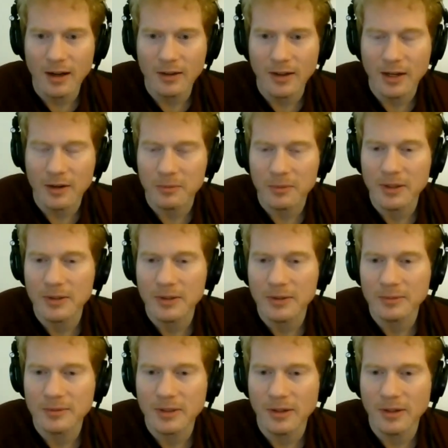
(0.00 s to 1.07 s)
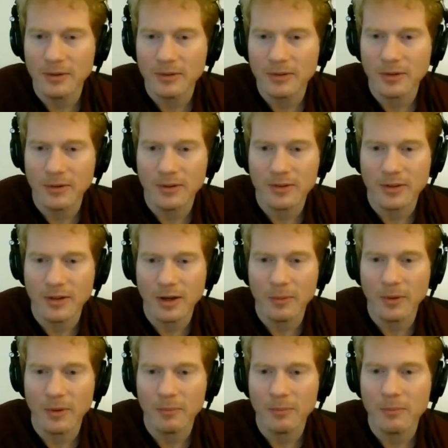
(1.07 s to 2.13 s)
like real, so that
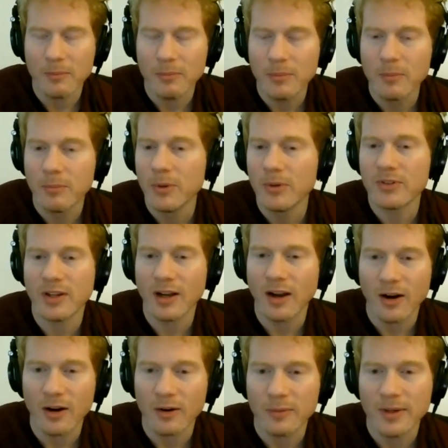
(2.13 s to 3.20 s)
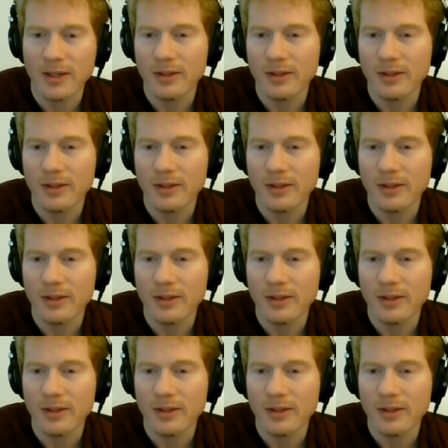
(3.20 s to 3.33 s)
we're boosting our